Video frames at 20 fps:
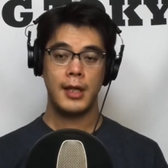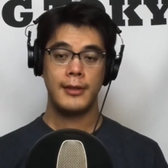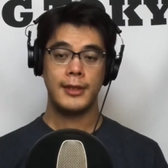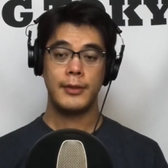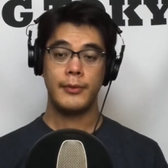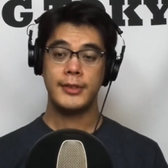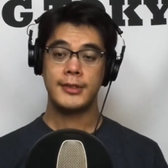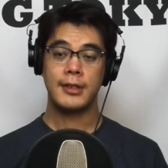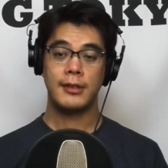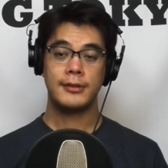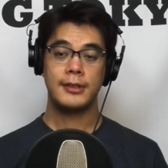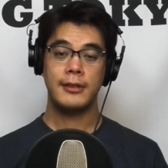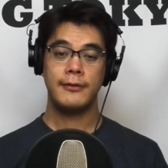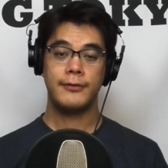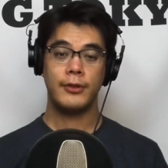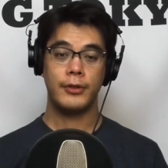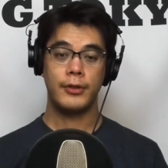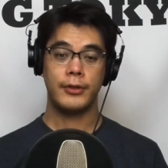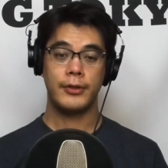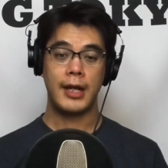The resulting
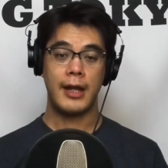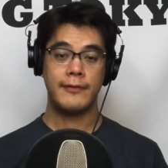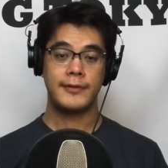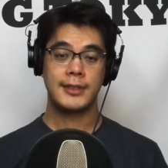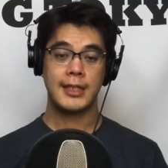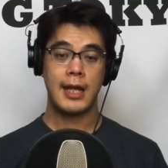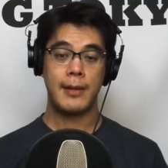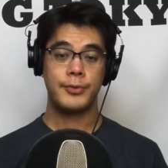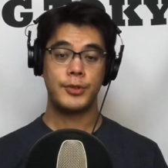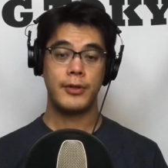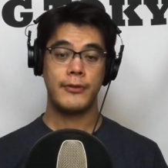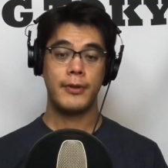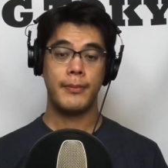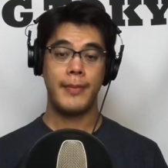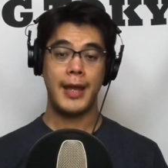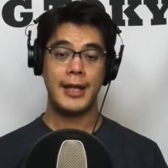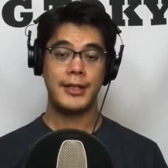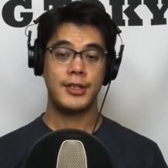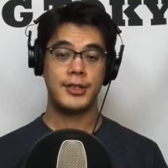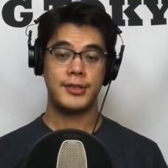photographs capture the
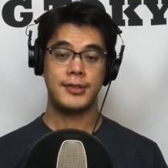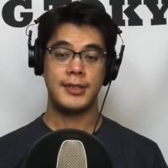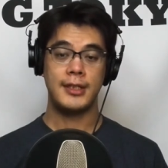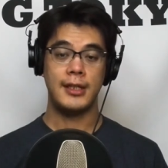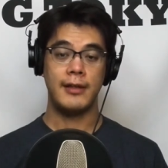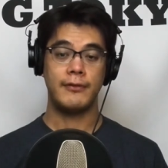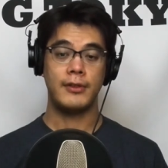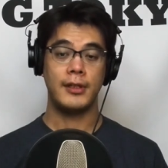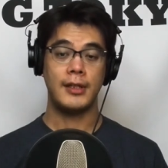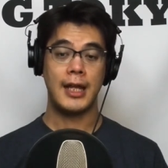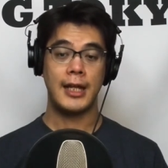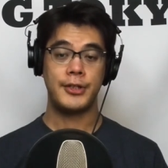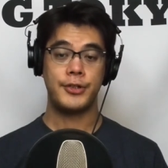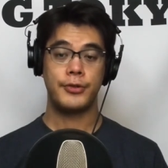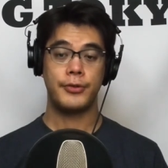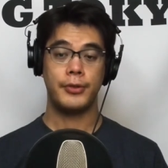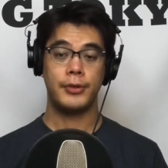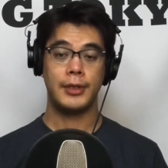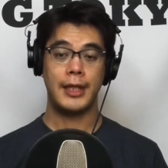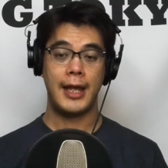majesty of the
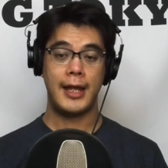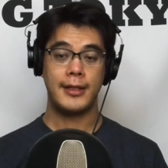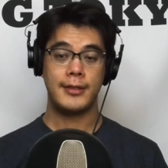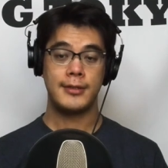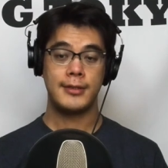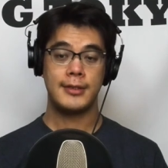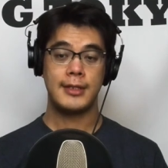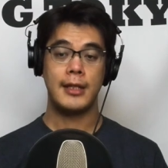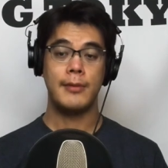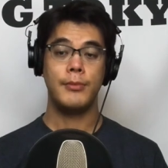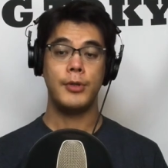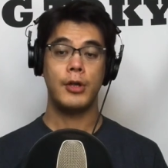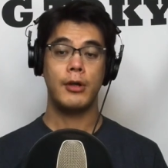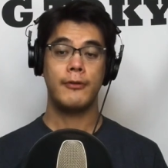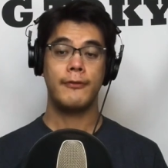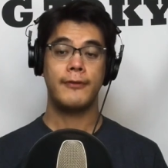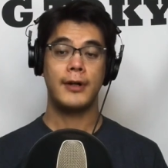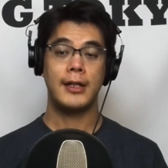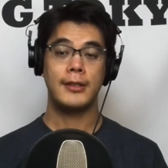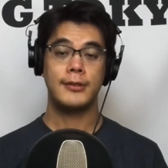natural lands that Muir
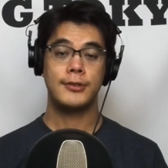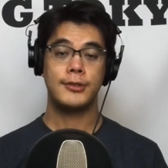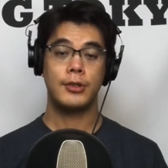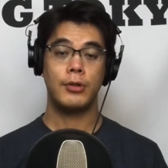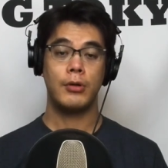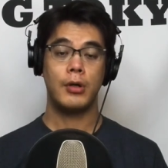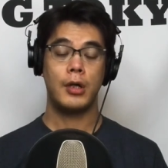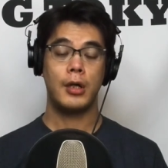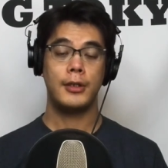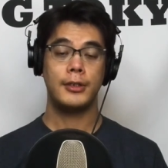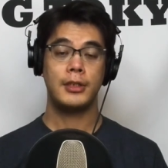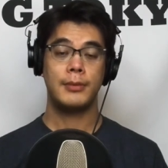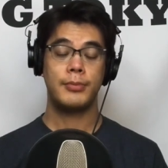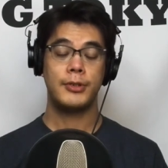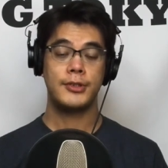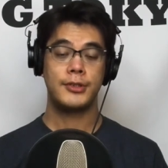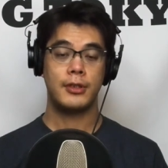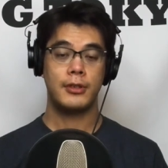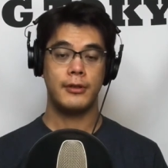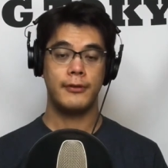fought so hard to
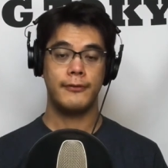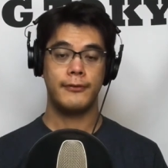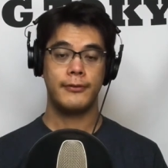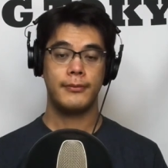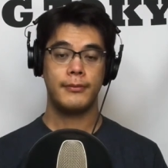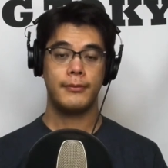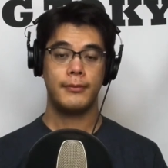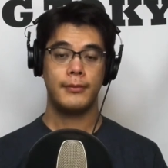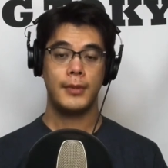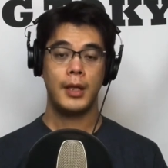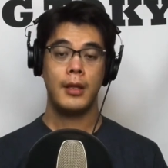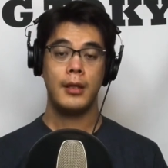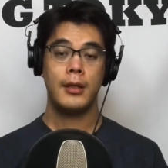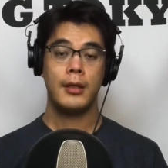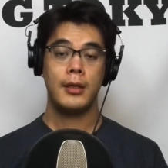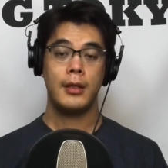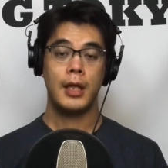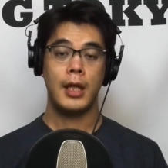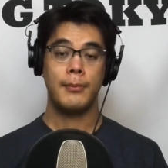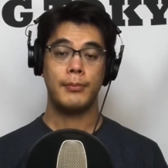preserve,
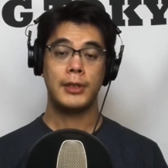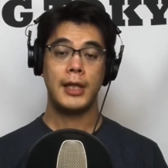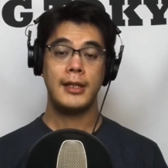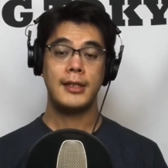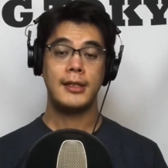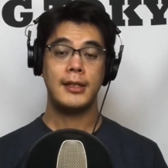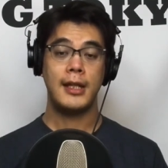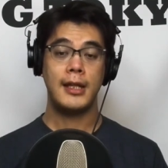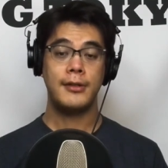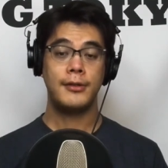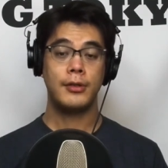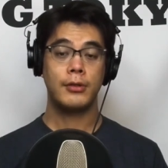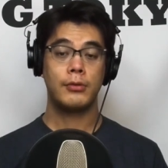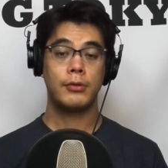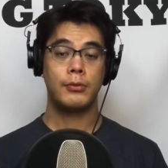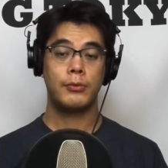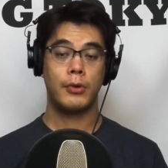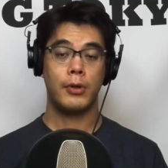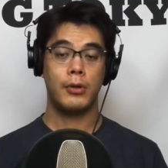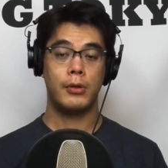and played an
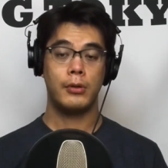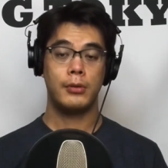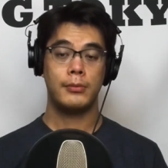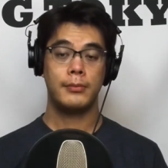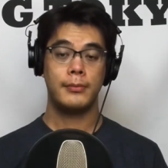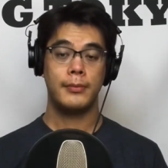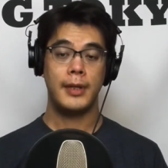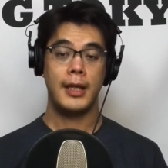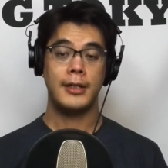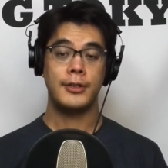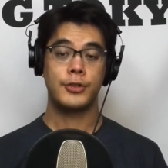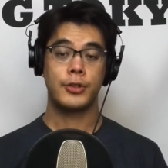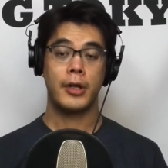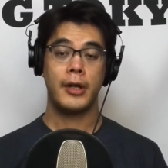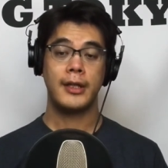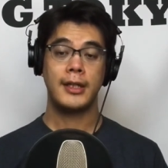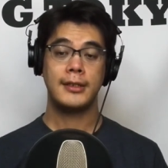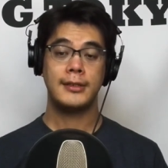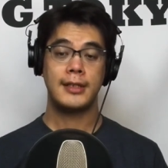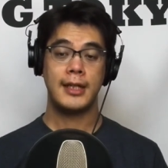integral role in
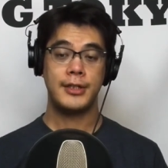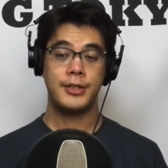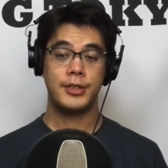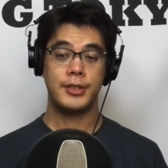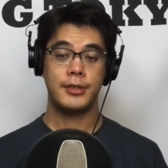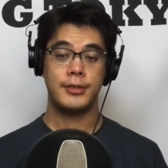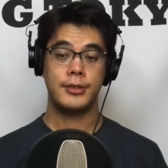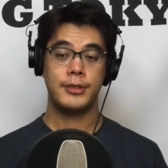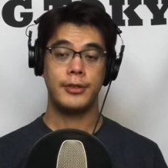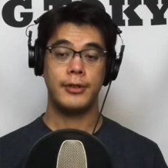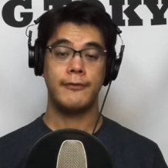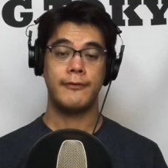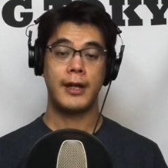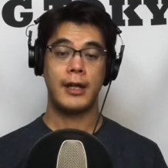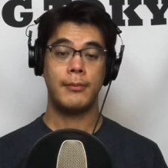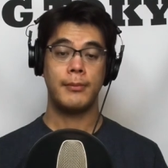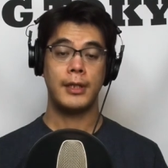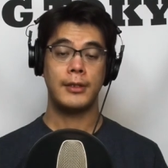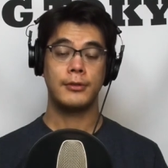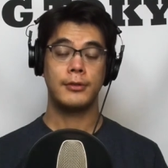drawing attention to
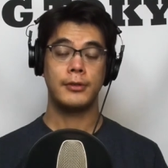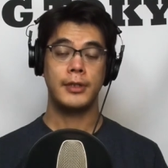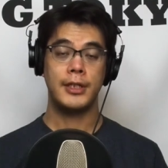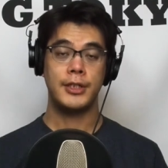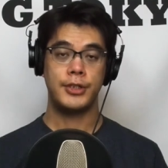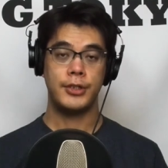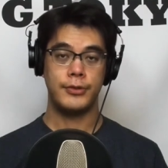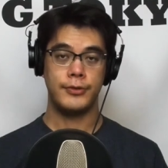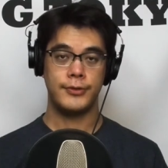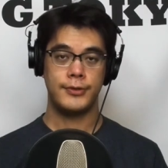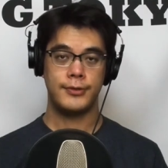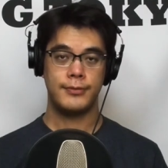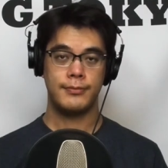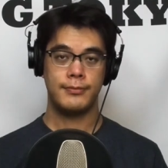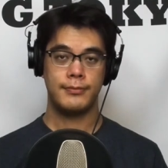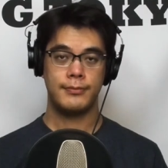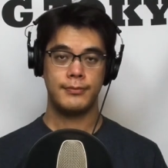environmental issues.